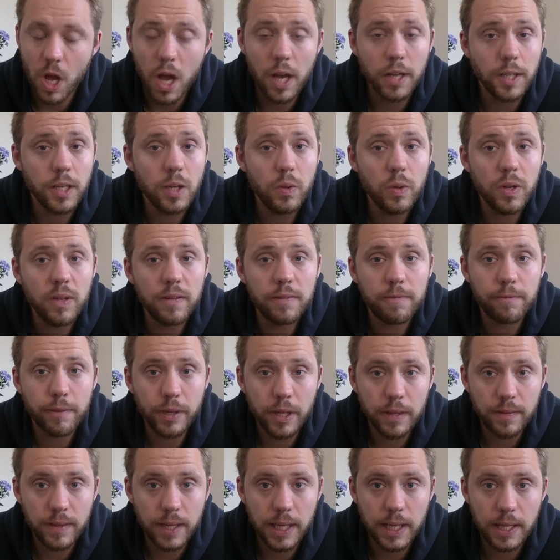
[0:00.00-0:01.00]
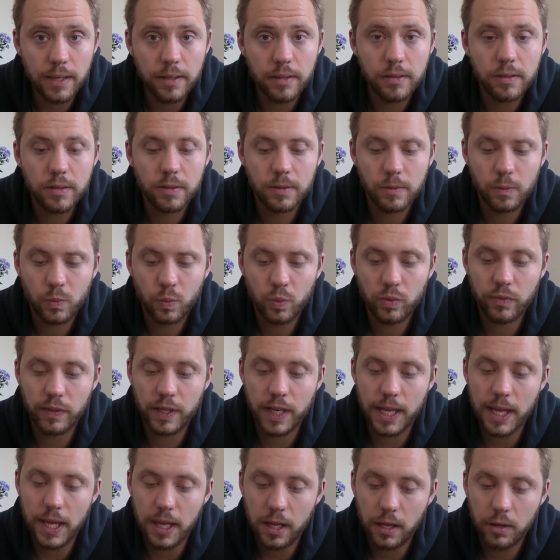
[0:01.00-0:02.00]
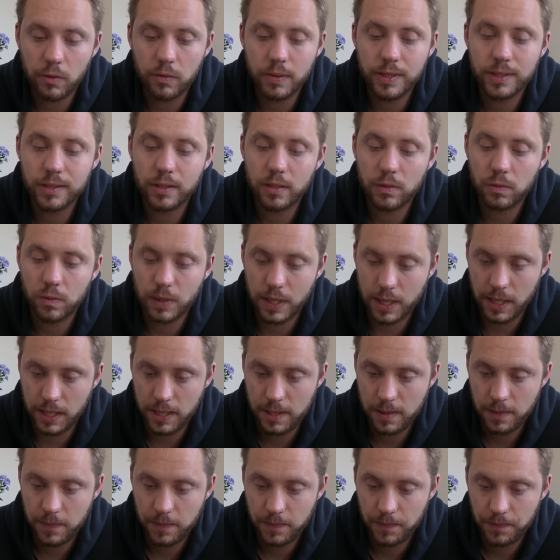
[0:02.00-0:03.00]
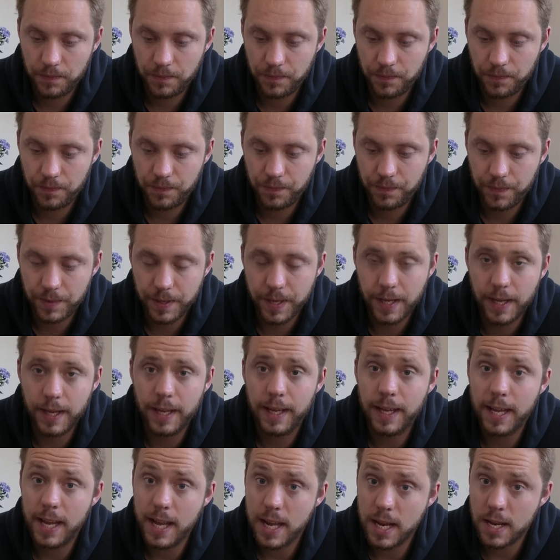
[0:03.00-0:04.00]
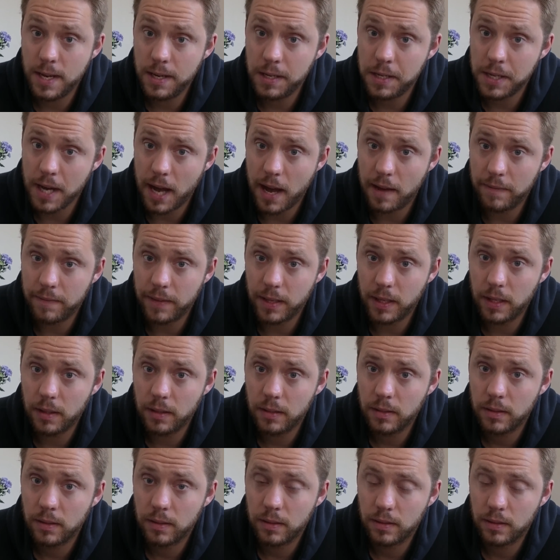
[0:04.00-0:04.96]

A unit of 3 of these with an Icarus array in cover